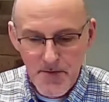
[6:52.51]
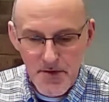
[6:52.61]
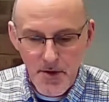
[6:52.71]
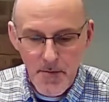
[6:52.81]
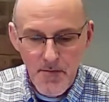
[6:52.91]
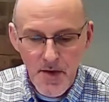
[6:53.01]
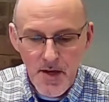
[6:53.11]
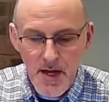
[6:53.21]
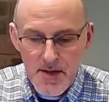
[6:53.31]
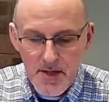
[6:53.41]
So
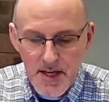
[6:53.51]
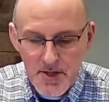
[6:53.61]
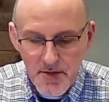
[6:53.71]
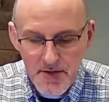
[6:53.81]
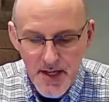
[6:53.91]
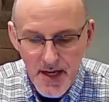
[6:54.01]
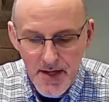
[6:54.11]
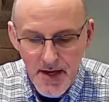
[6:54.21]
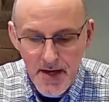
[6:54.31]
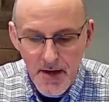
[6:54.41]
in the desert of
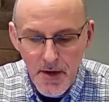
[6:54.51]
Sinai,